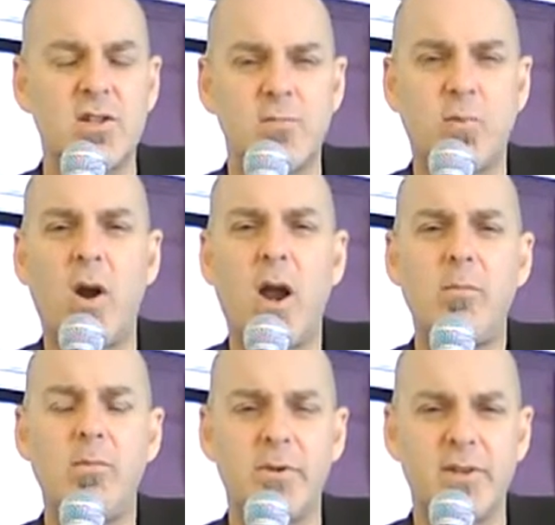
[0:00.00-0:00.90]
This is
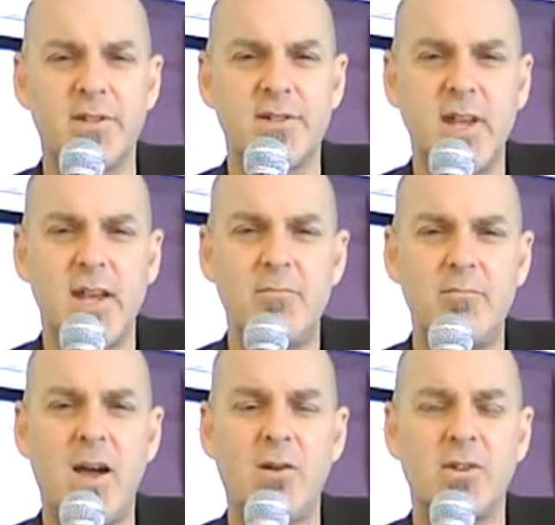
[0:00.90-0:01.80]
probably the
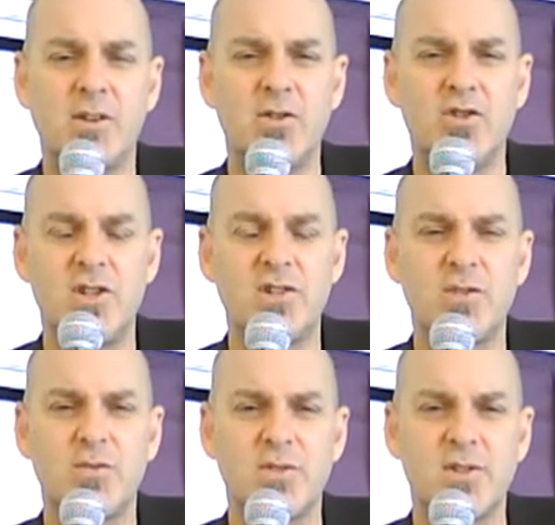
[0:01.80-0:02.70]
same mountain that
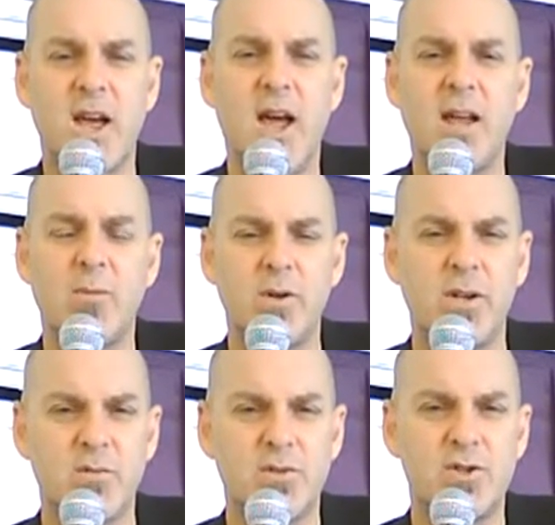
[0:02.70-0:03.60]
Jesus was
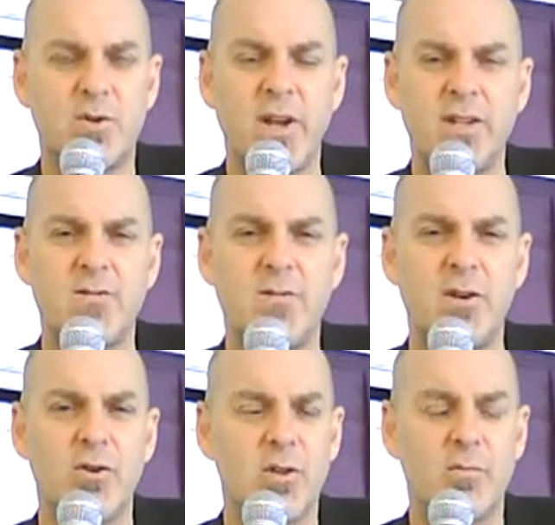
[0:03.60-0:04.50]
at when he was
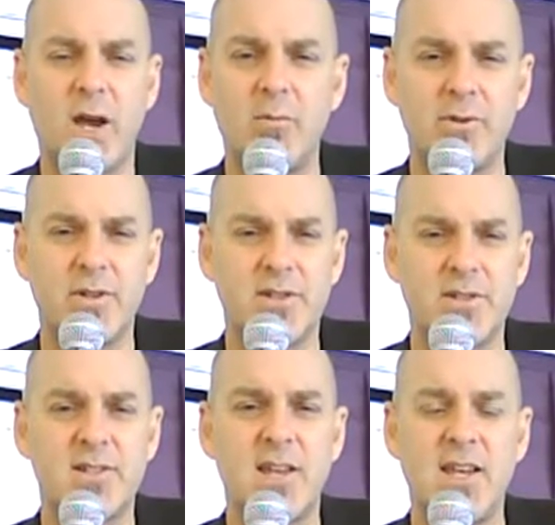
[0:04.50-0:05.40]
transfigured. The Bible
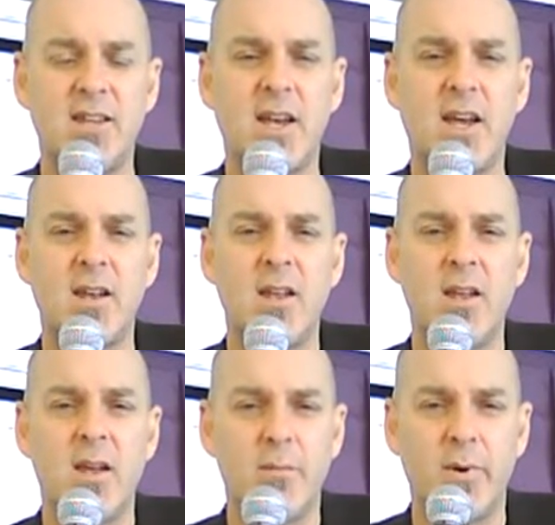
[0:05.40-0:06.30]
doesn't say that,
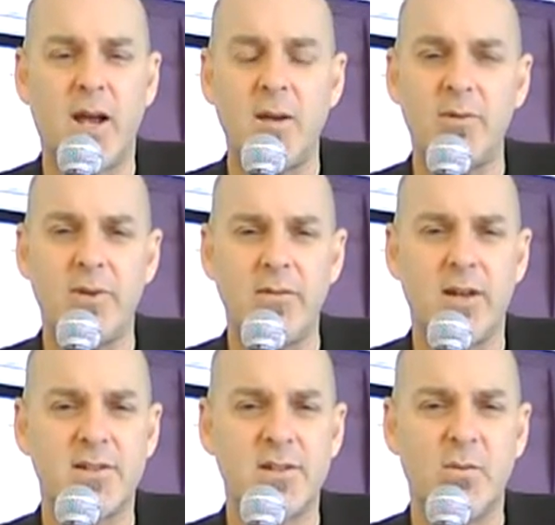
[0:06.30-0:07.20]
but I
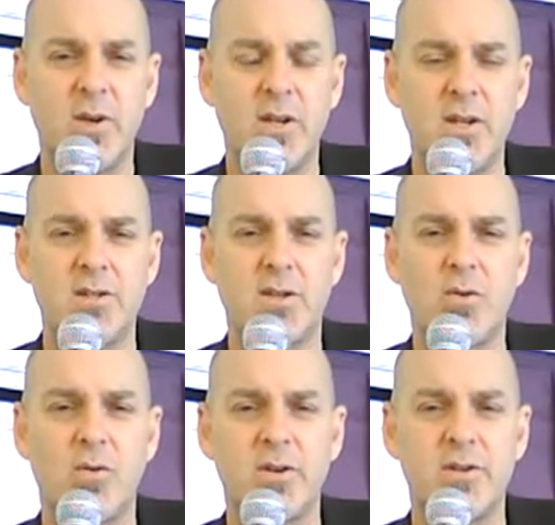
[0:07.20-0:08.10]
believe that's the way it
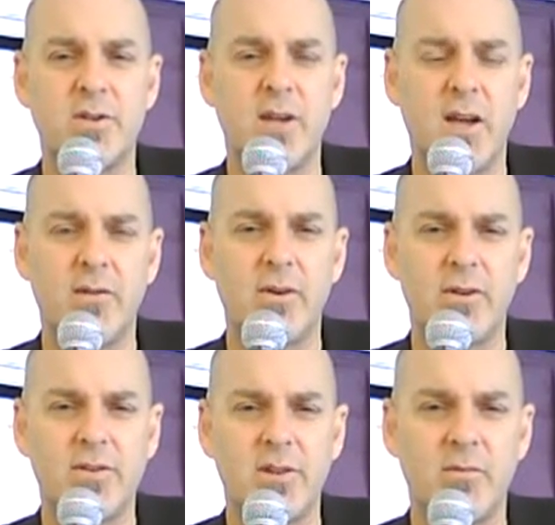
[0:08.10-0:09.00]
is according to the
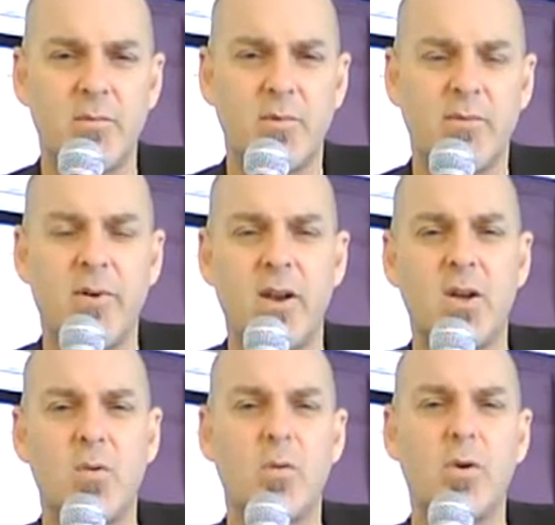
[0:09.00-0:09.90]
evidence of the
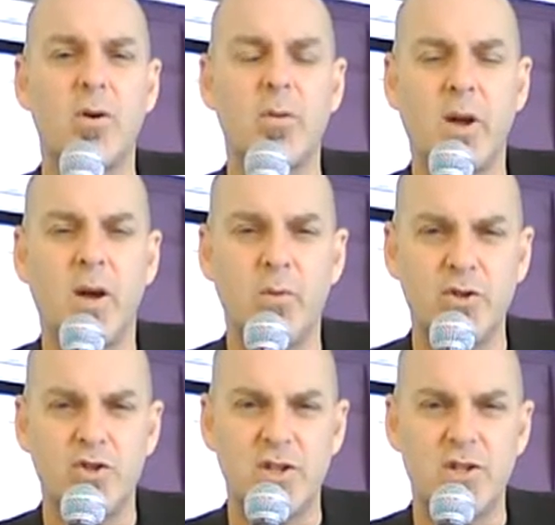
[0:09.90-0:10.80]
prophetic word
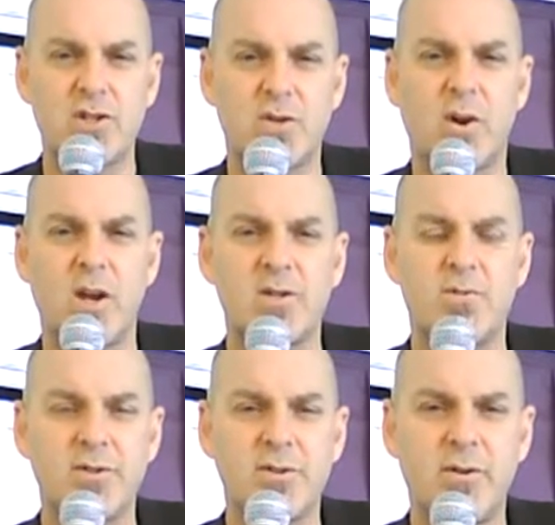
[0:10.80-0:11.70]
about when Jesus
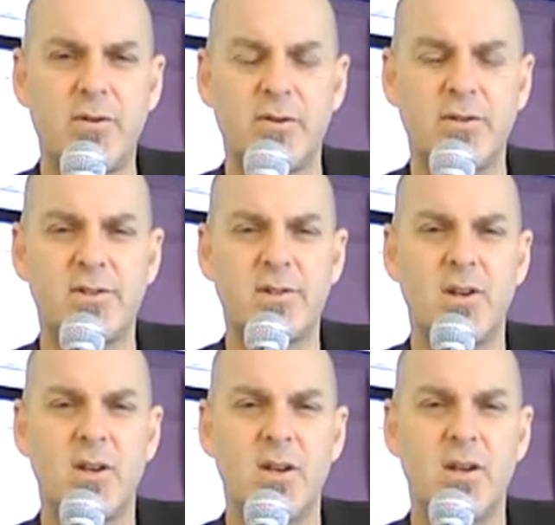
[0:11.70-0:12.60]
Christ
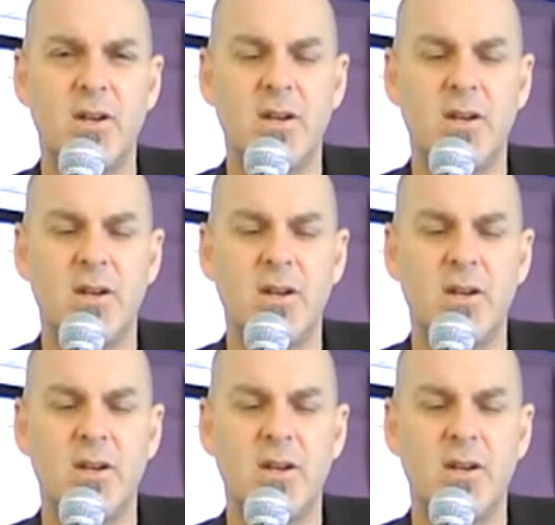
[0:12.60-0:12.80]
returns.